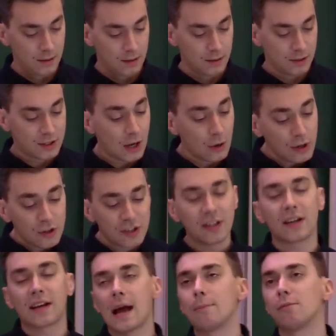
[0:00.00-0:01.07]
So using
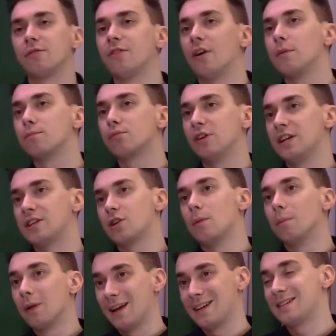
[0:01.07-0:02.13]
a camera phone breeds
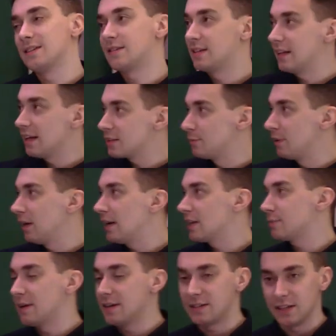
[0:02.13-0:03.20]
complacency. That's my
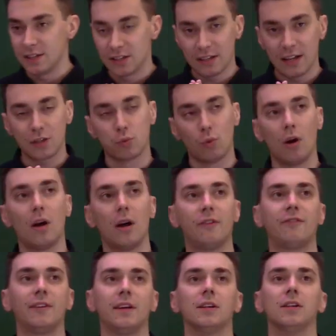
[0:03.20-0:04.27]
last message, and that's why I
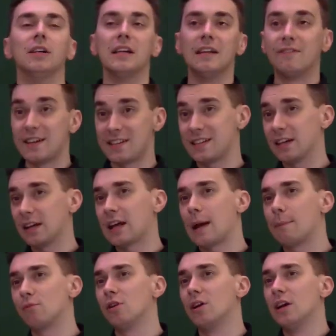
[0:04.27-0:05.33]
feel investing in a
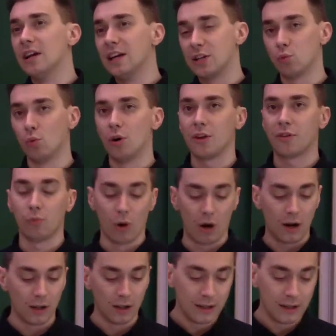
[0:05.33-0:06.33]
camera is worthwhile.